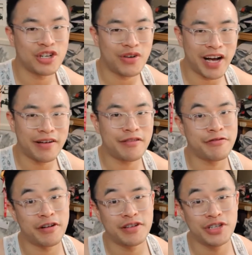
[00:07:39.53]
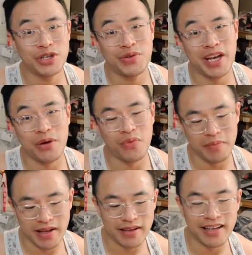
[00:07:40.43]
So I referred to a
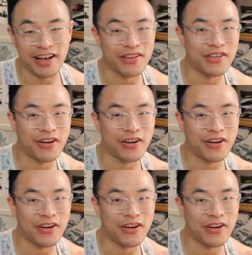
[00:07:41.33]
women's